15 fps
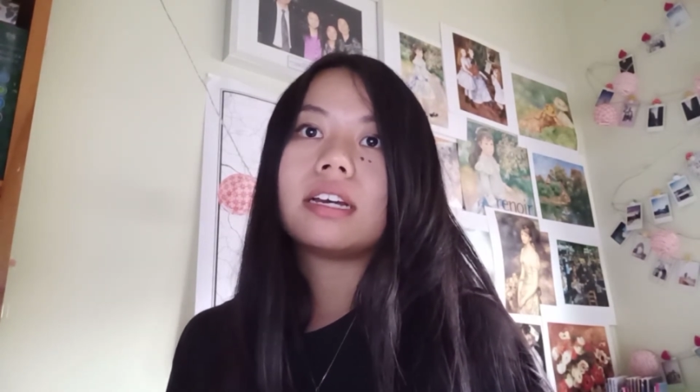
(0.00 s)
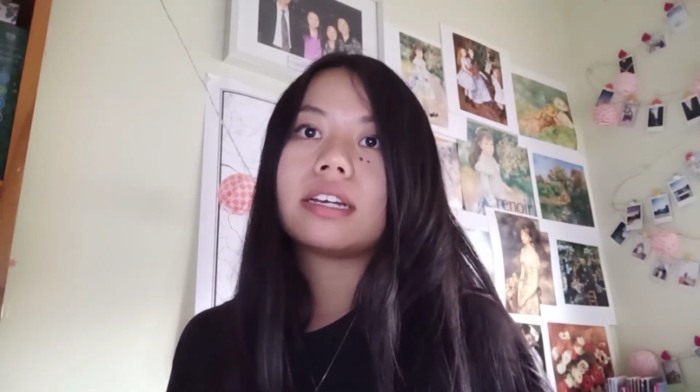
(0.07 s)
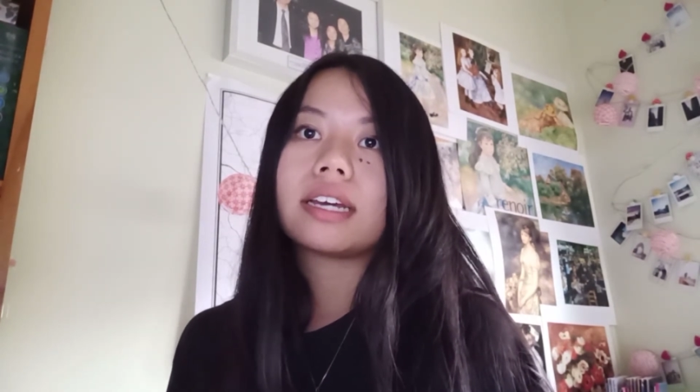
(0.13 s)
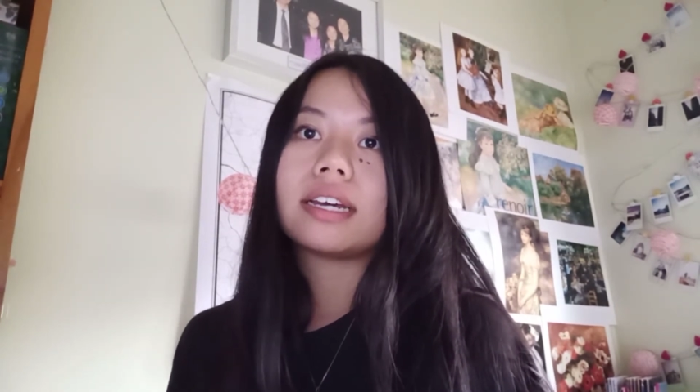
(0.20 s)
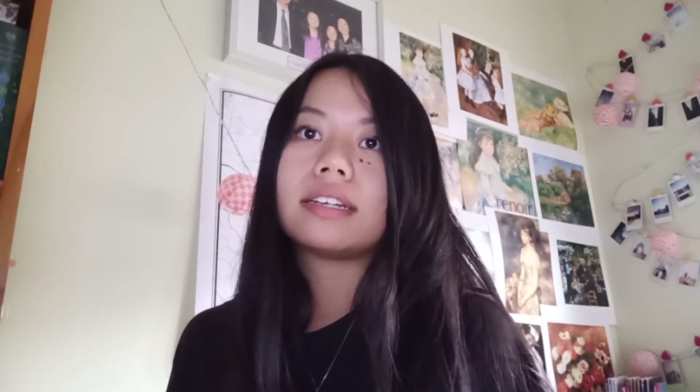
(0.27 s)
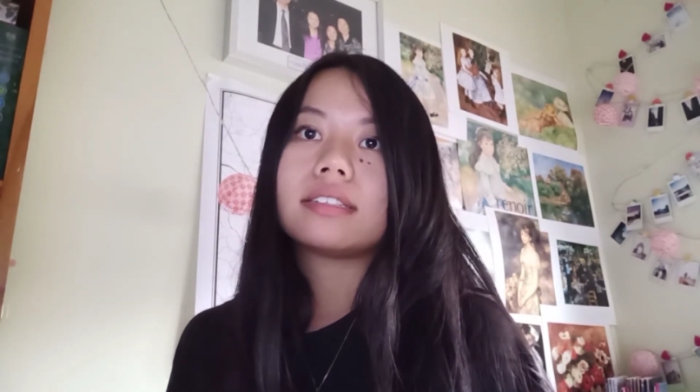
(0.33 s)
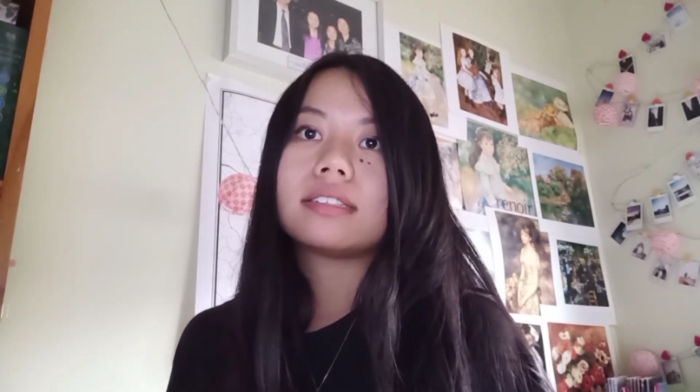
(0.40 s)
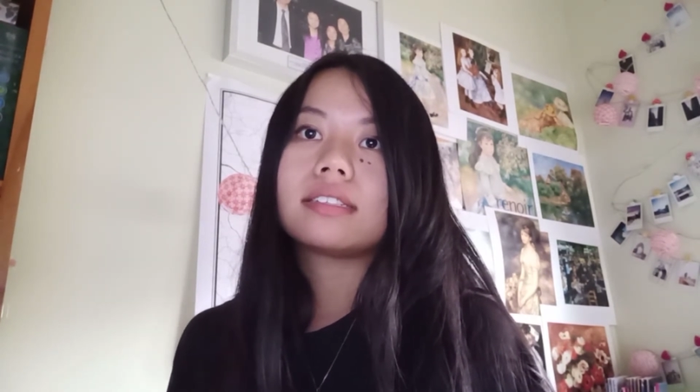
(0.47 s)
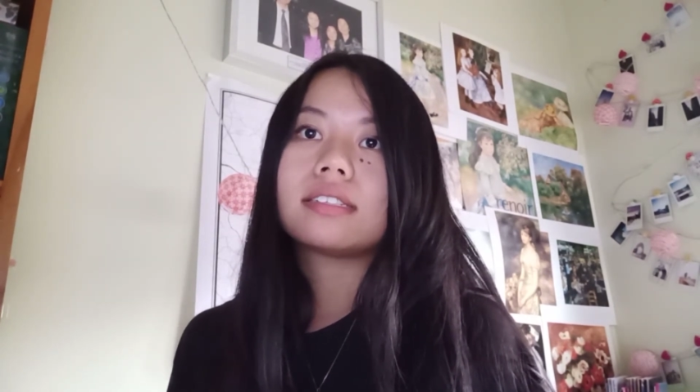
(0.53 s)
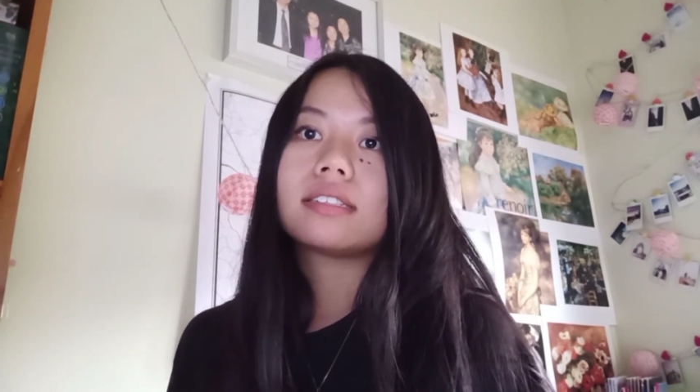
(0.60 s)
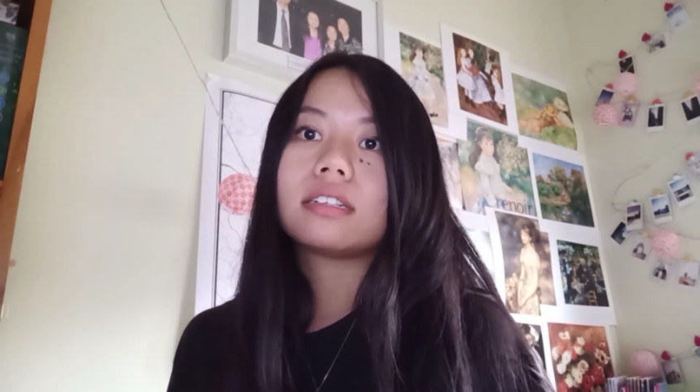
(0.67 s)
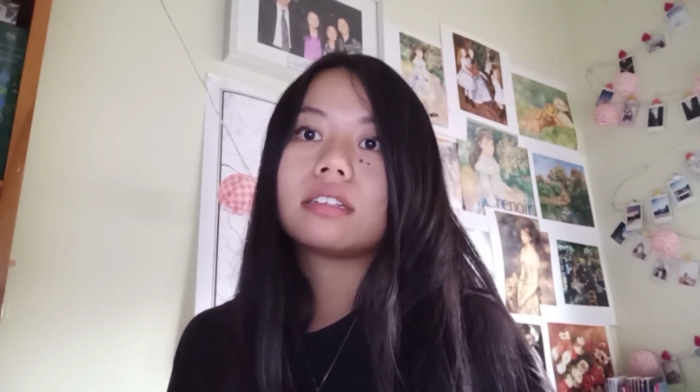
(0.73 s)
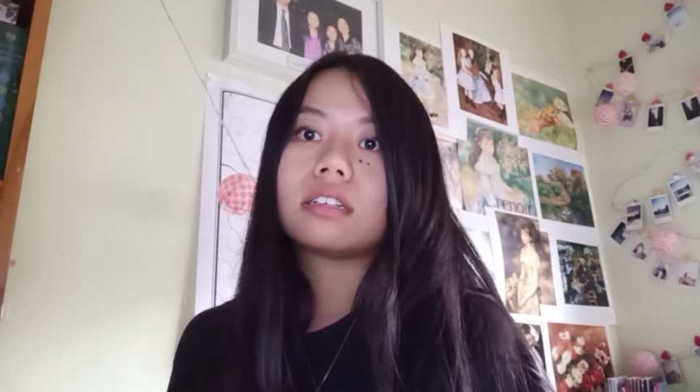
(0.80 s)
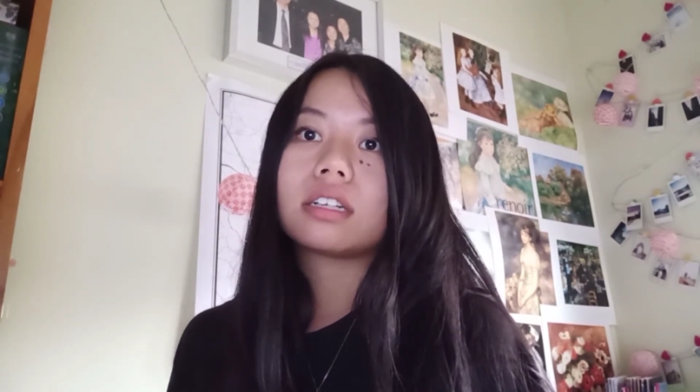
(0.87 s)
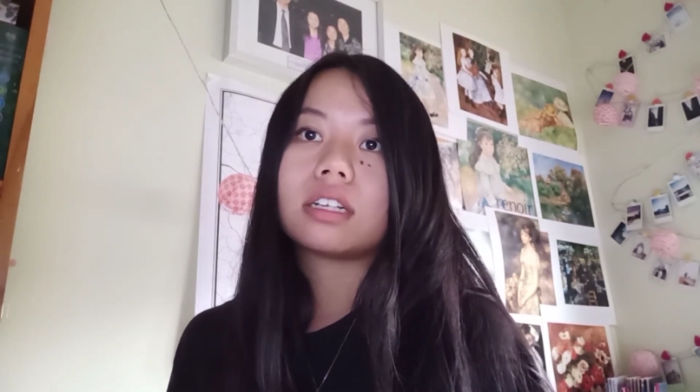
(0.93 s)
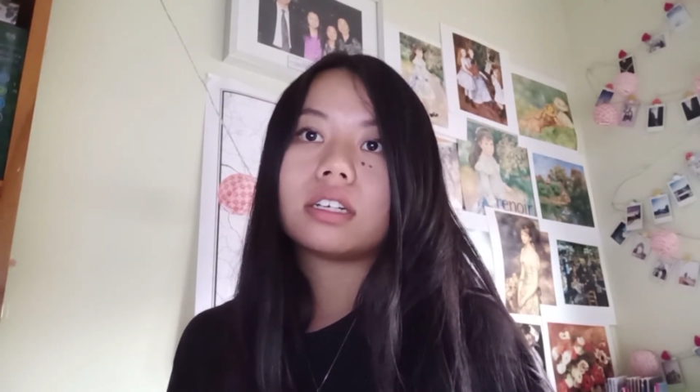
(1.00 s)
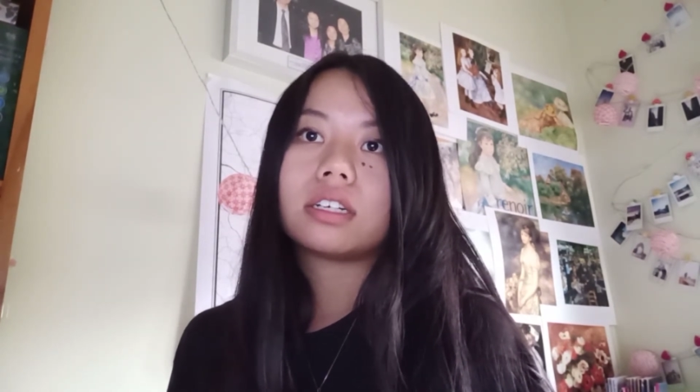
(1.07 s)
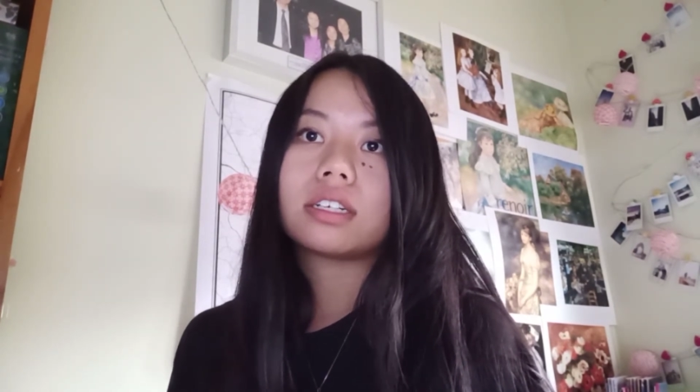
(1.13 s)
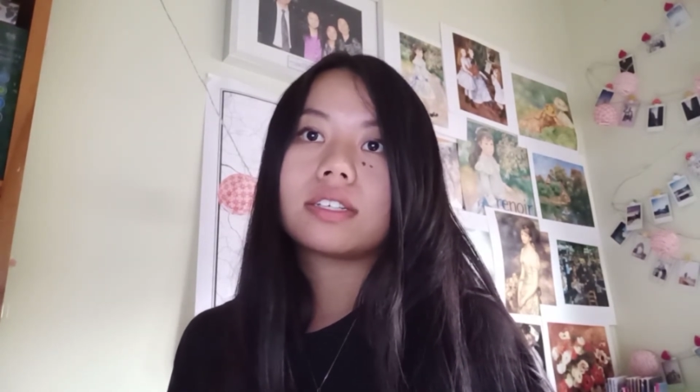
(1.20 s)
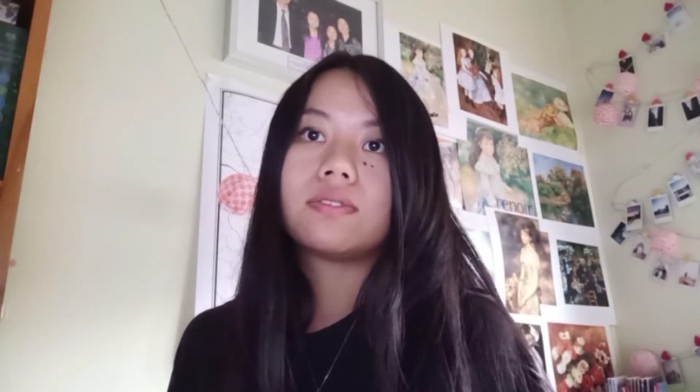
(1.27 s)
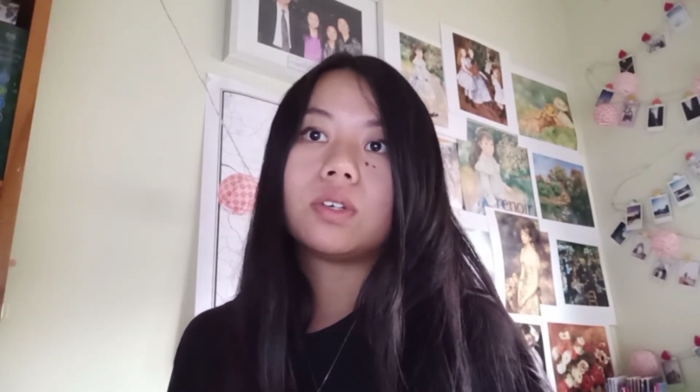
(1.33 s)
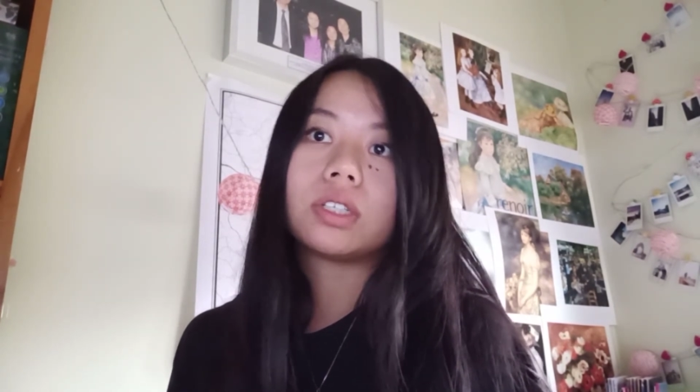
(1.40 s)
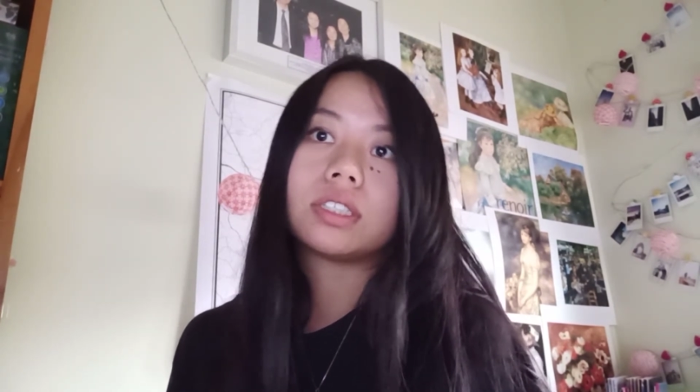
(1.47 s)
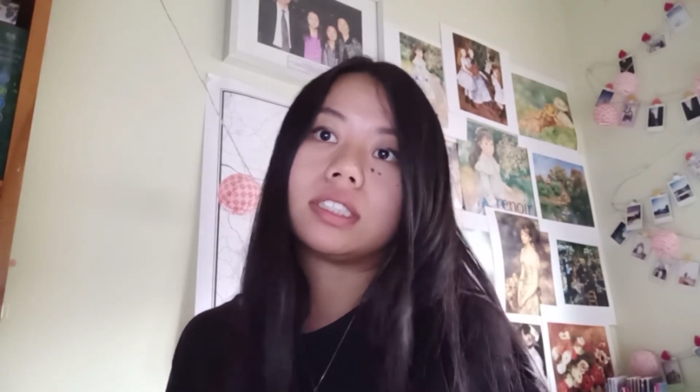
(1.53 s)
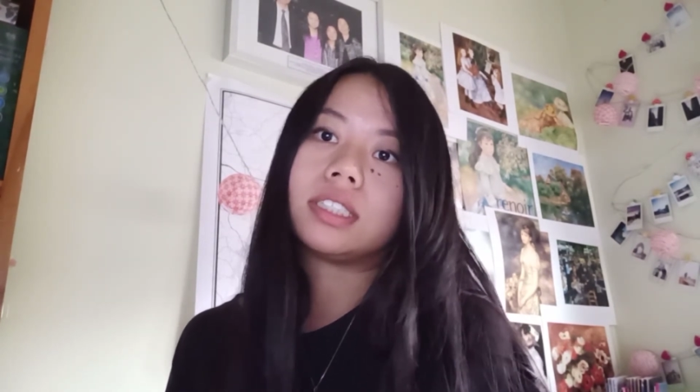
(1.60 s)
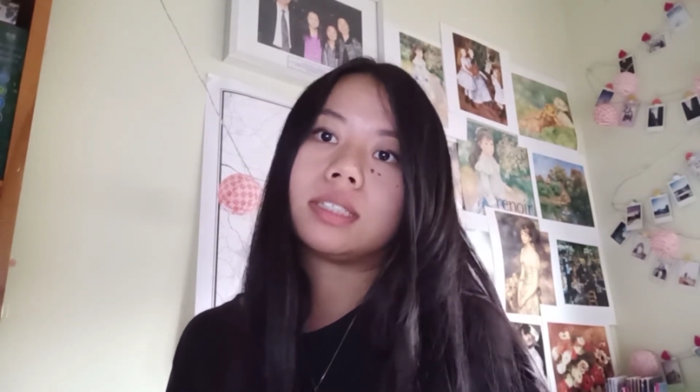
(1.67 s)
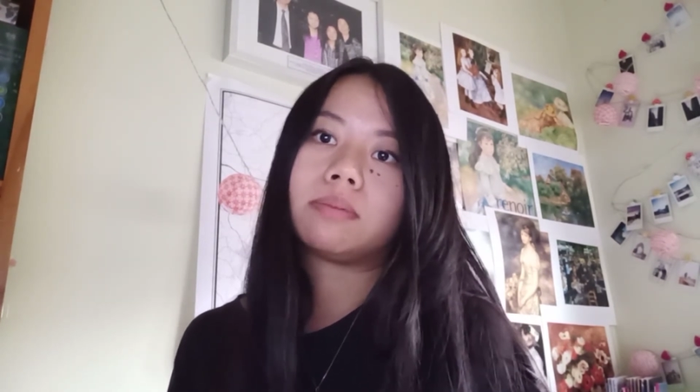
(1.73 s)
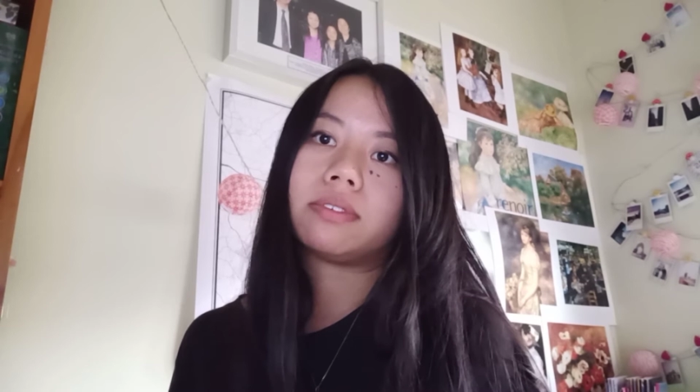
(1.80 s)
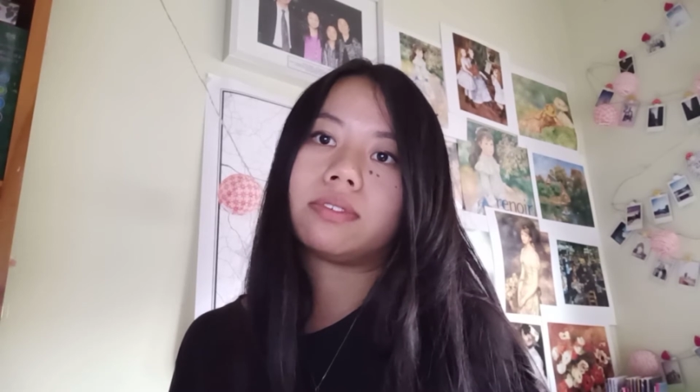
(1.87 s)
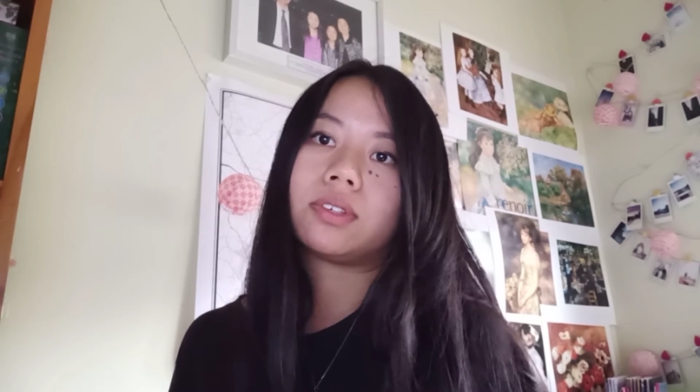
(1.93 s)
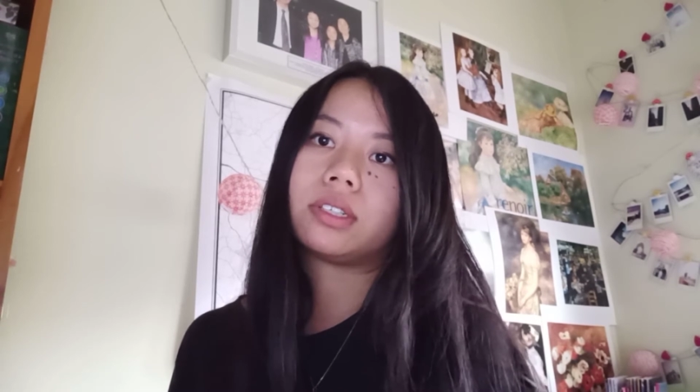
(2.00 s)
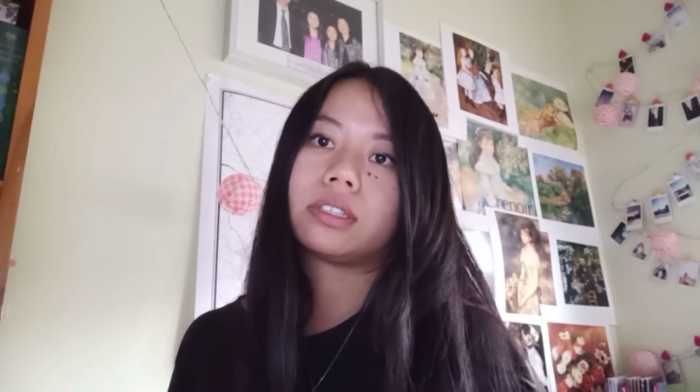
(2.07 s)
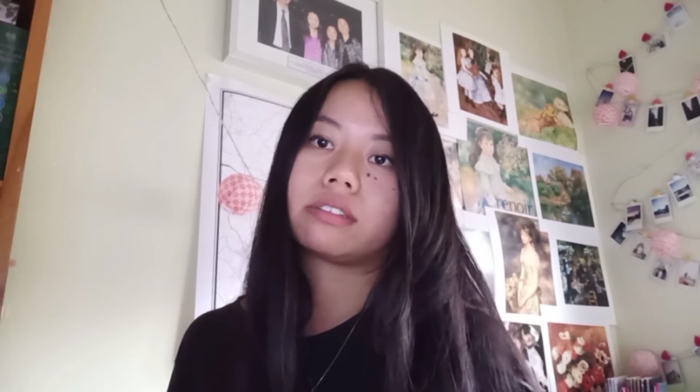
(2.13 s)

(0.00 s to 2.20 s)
against Leclerc's forces before